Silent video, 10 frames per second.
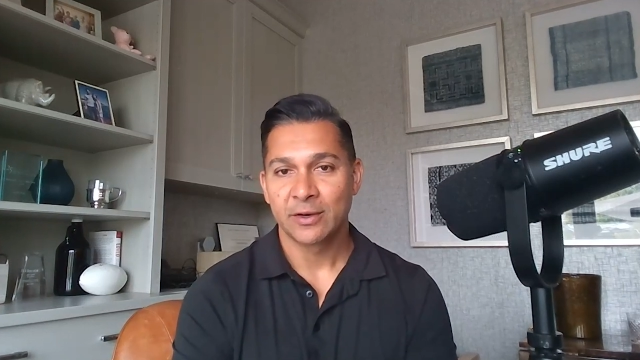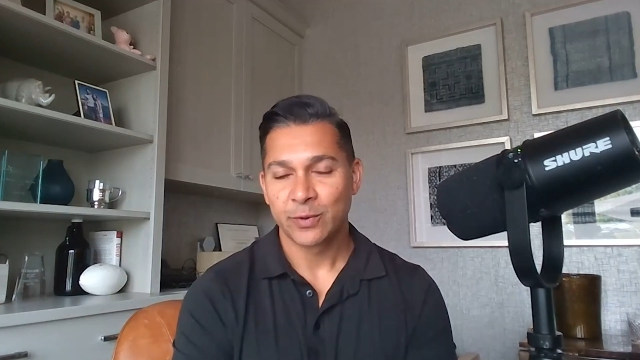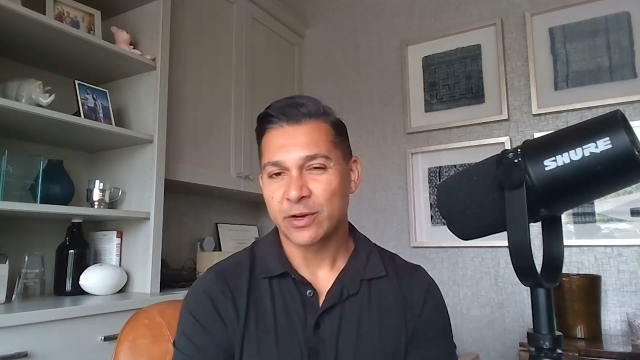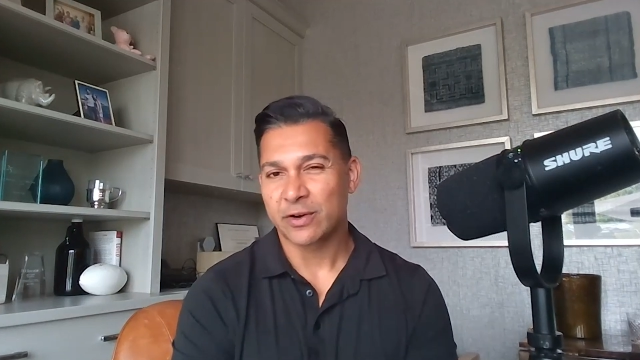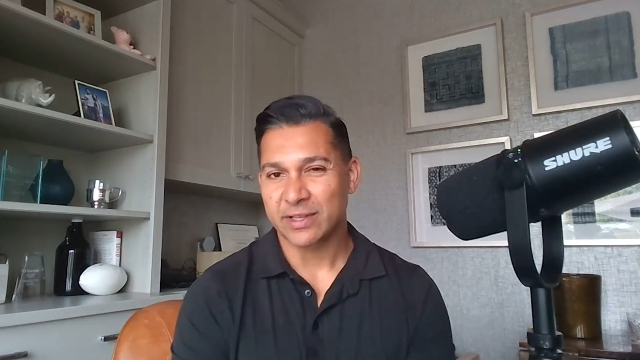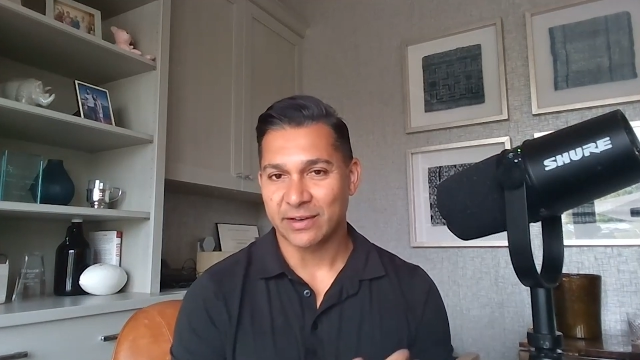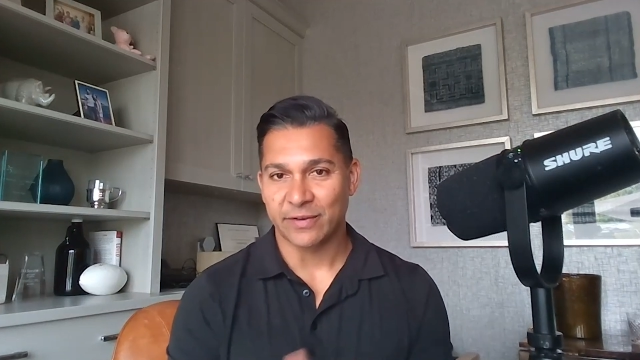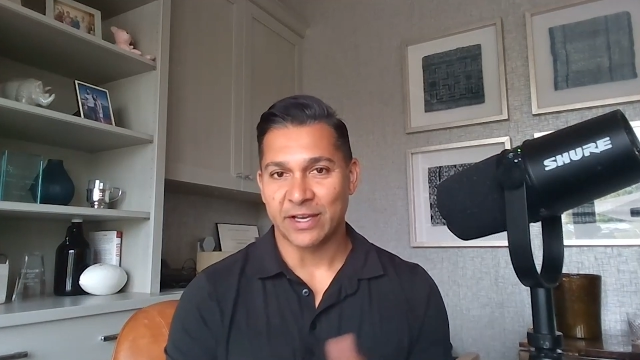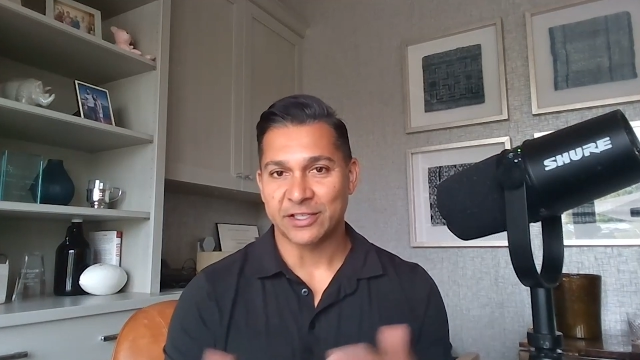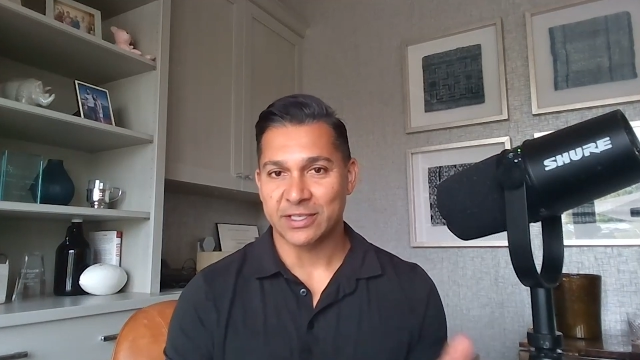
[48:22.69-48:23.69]
We call it the
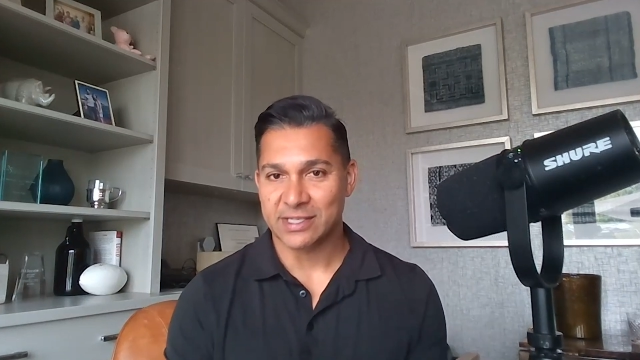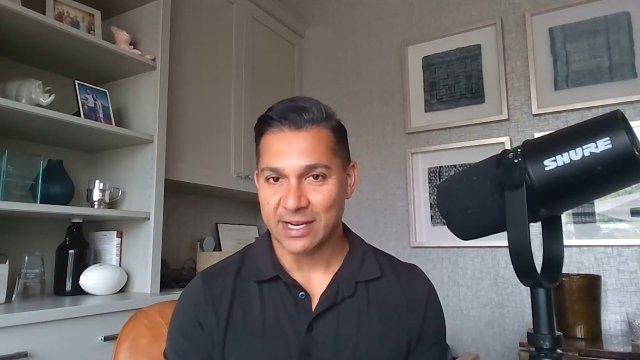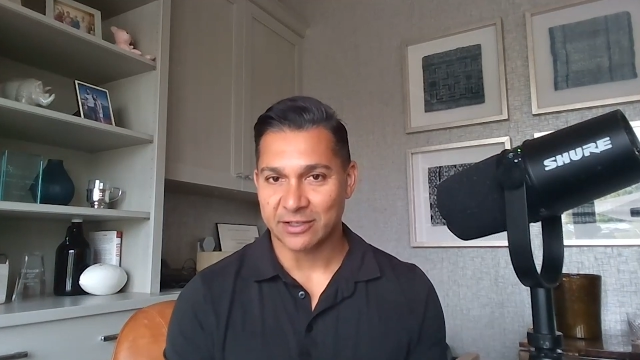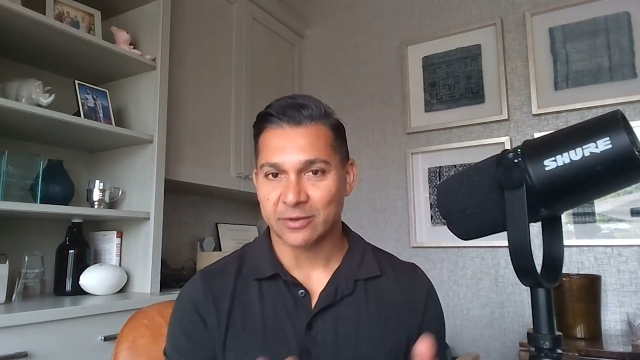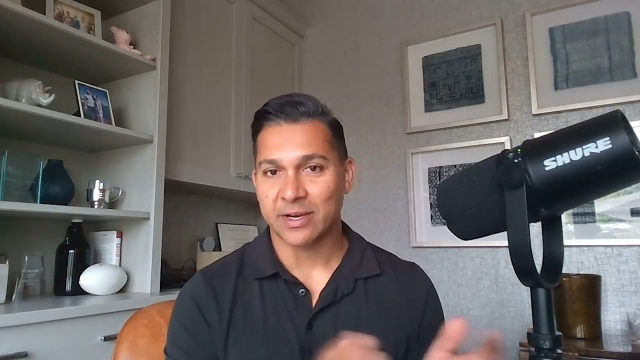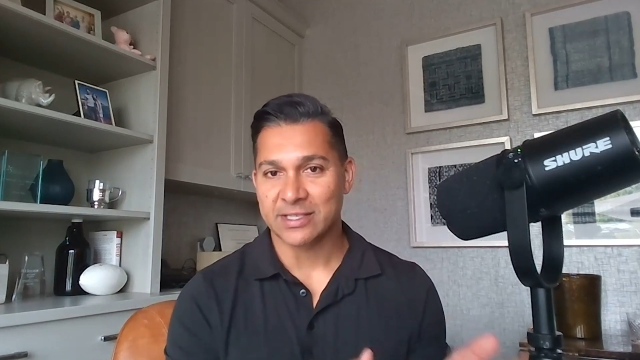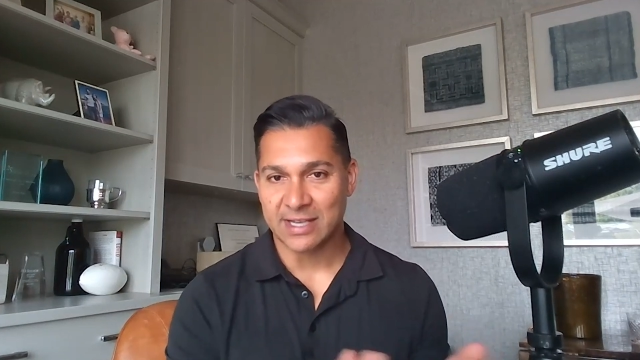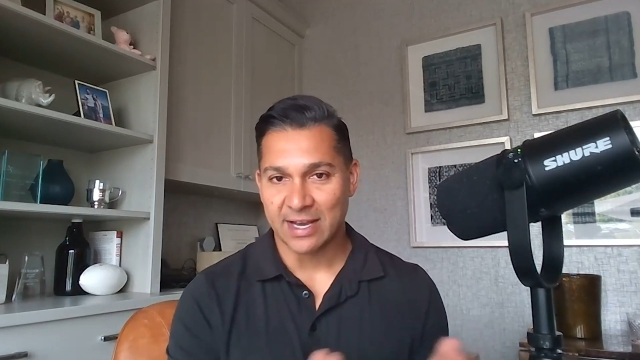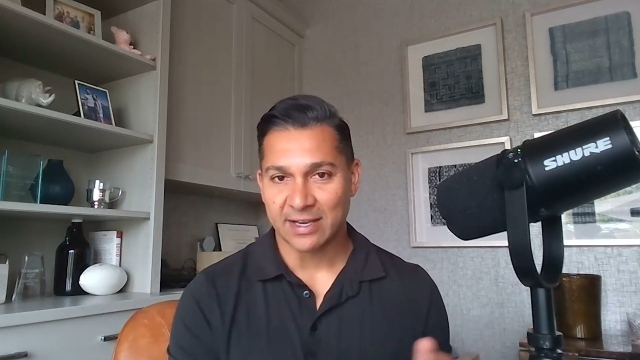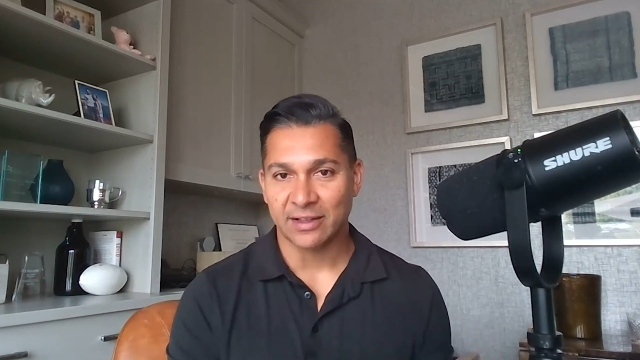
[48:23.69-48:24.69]
innovation sector, right? It's
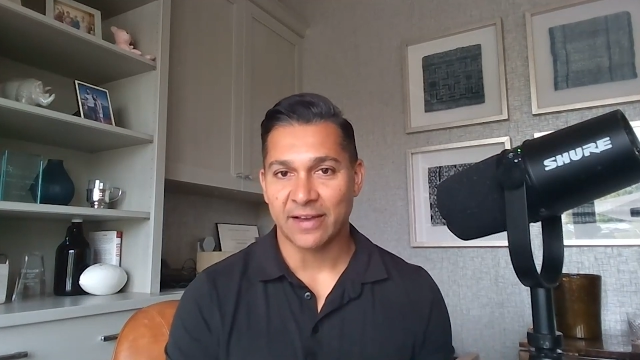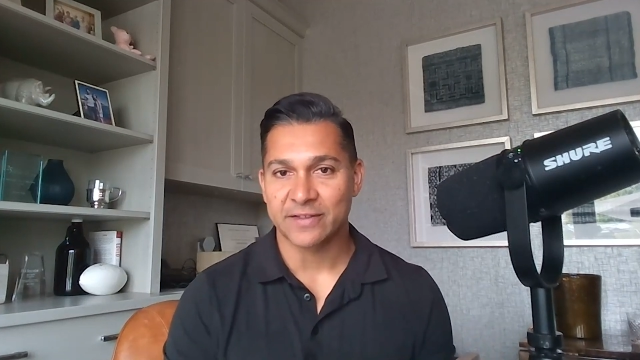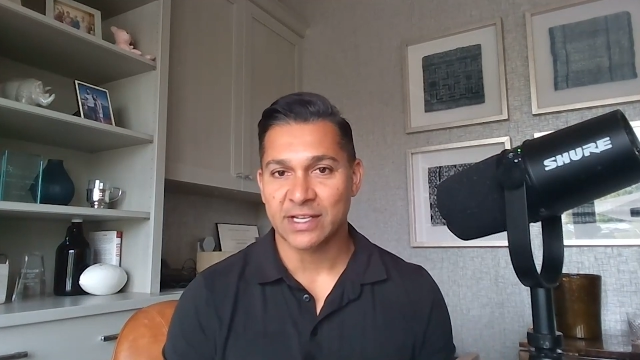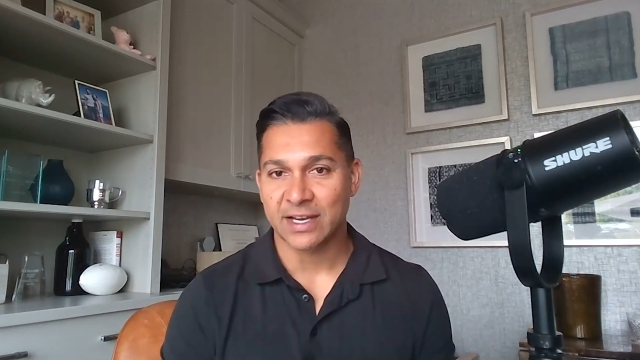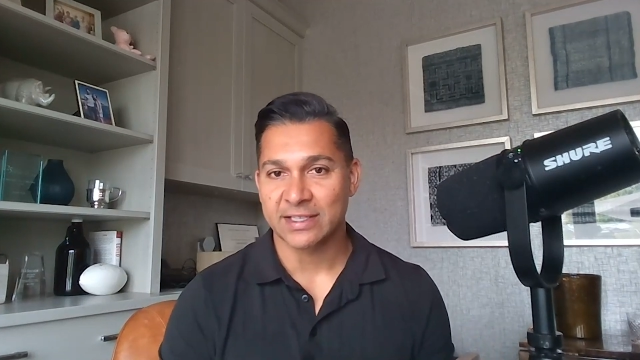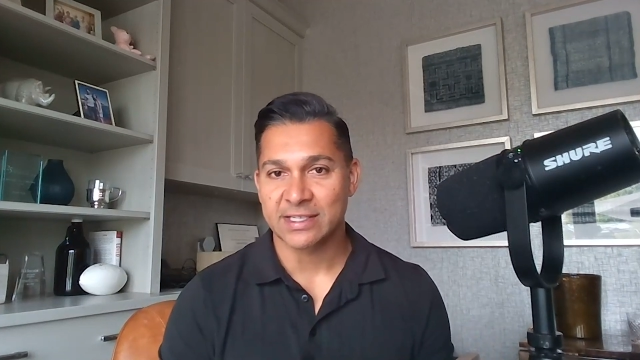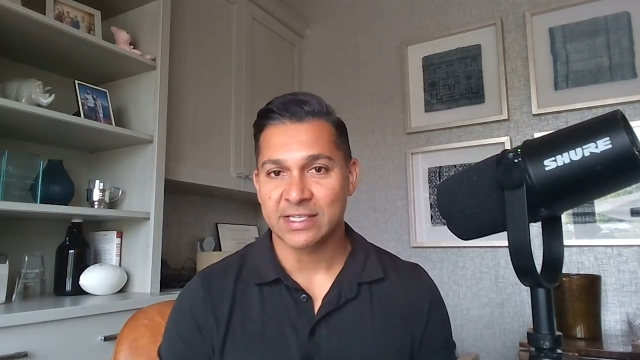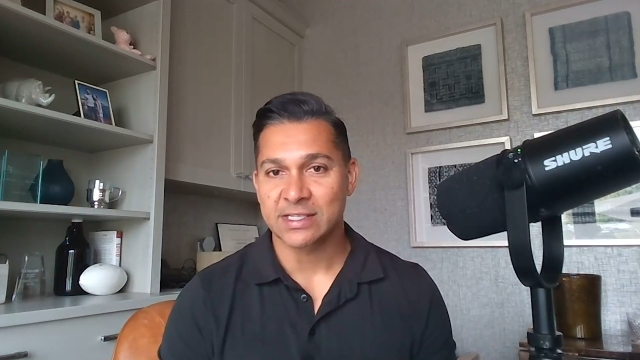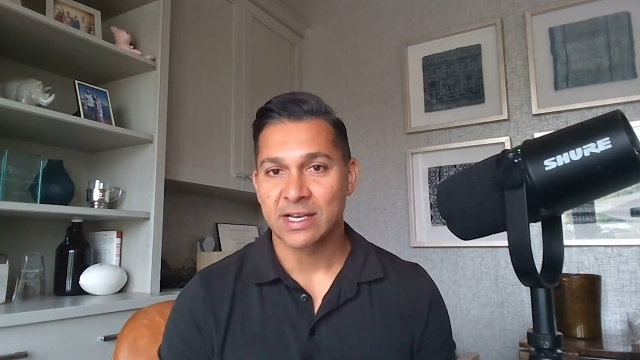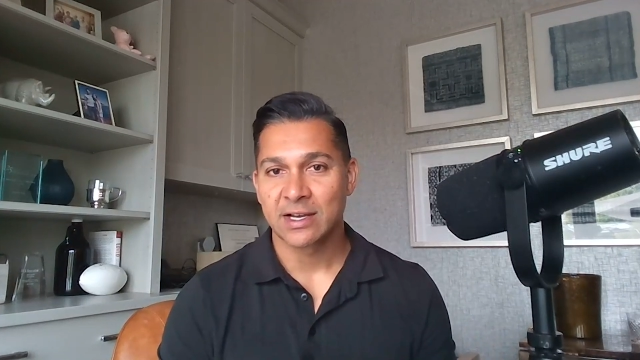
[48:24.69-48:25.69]
tech and life
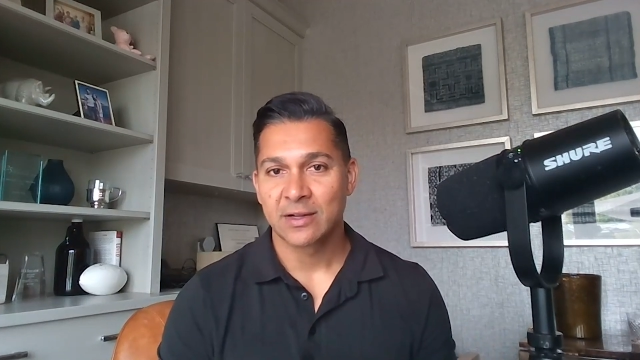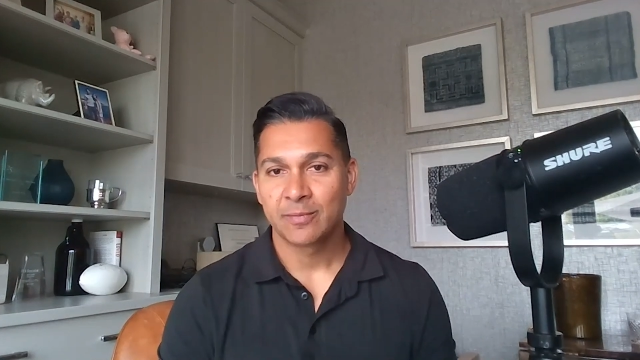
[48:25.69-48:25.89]
sciences.